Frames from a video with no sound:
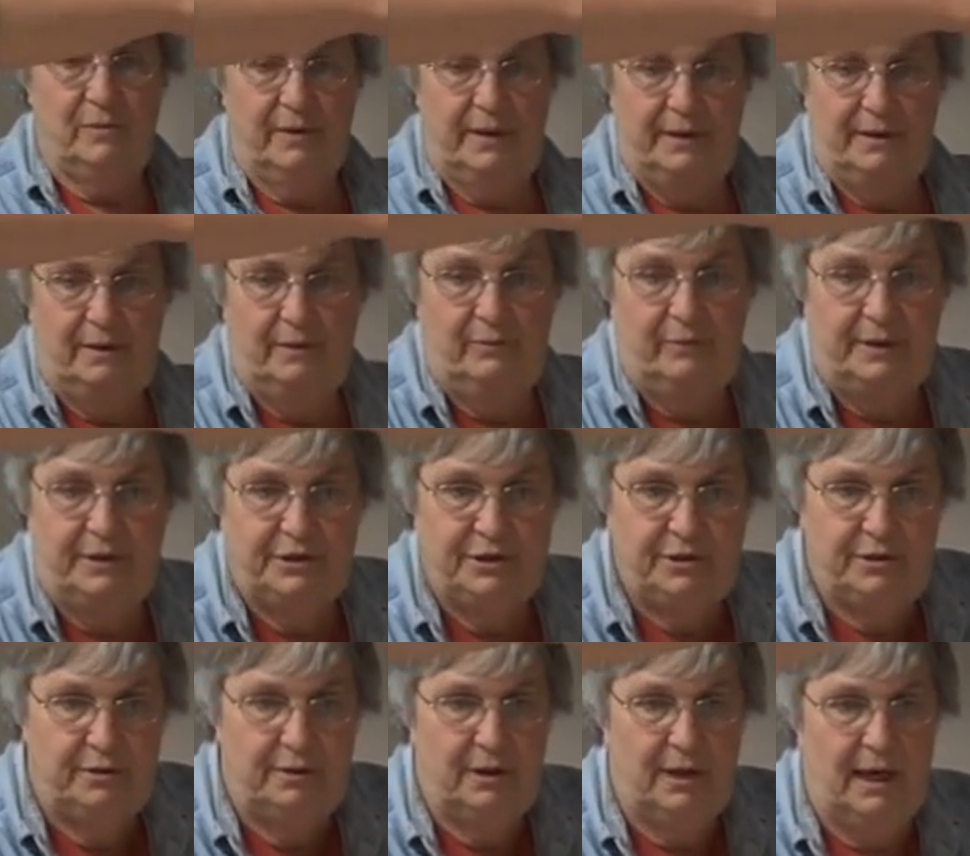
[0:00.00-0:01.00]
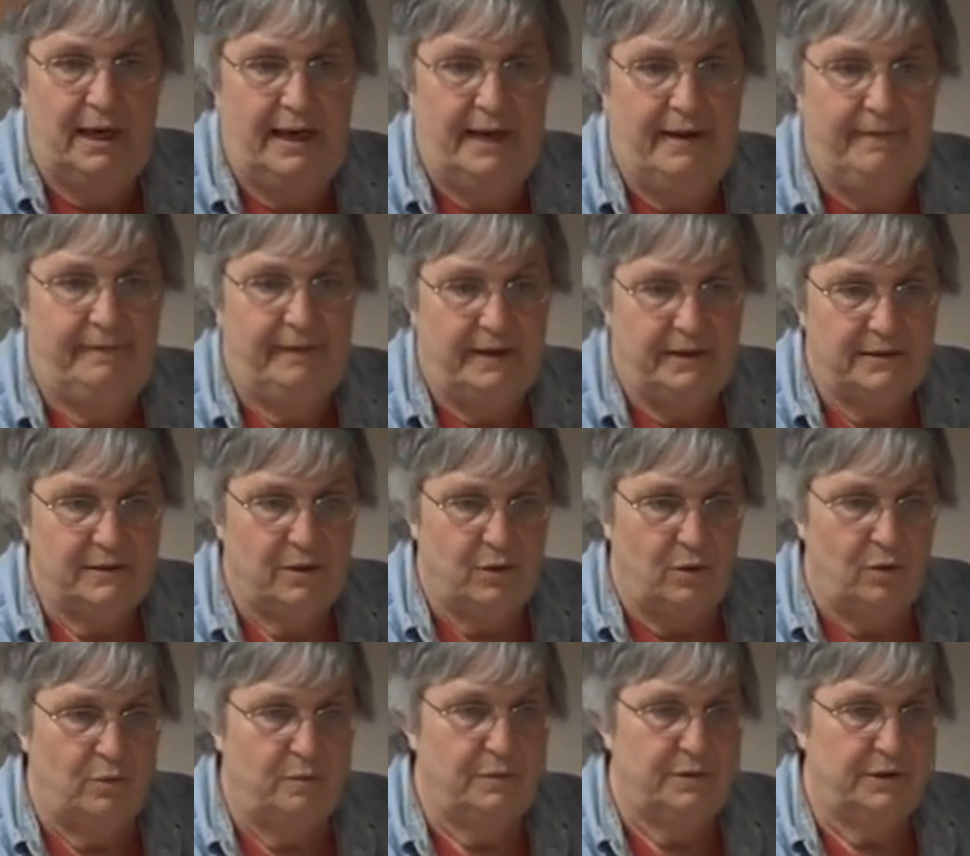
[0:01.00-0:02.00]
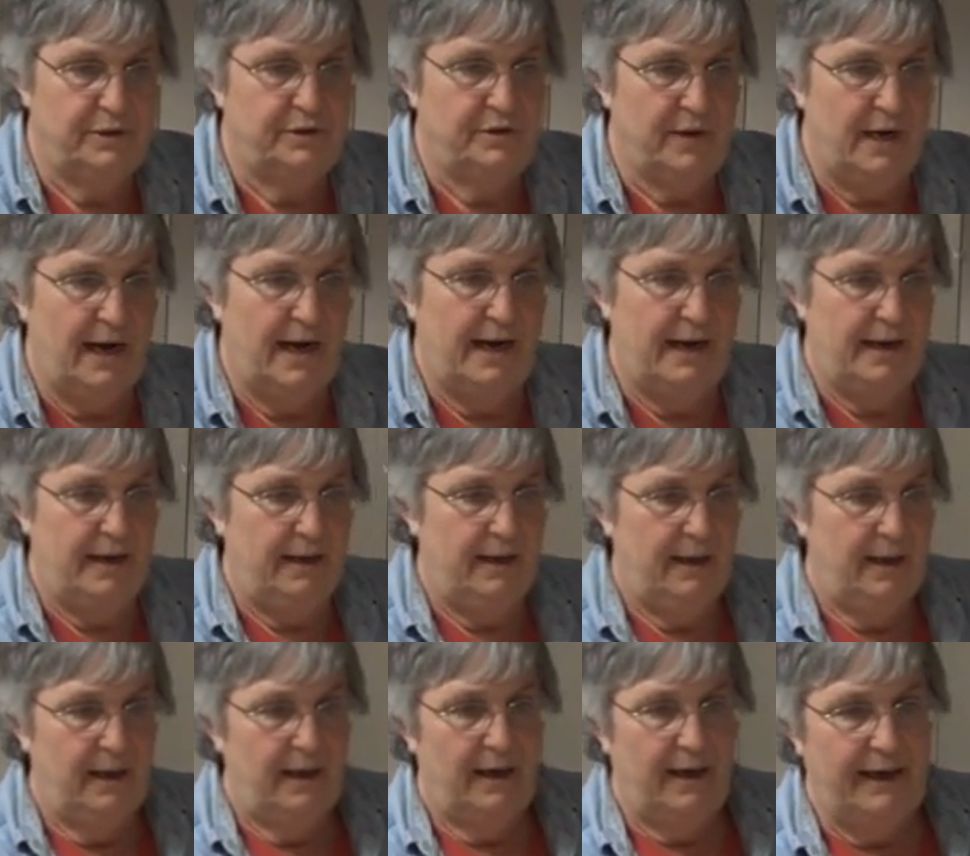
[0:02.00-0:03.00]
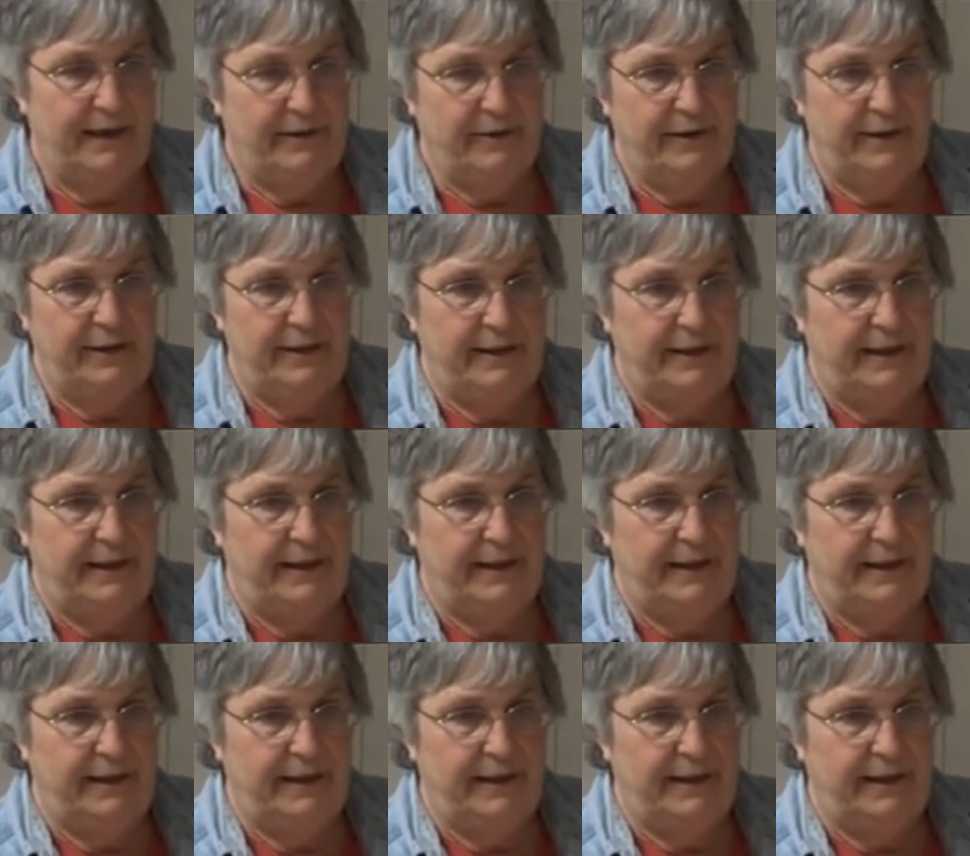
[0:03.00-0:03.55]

when I had this home to try. I couldn't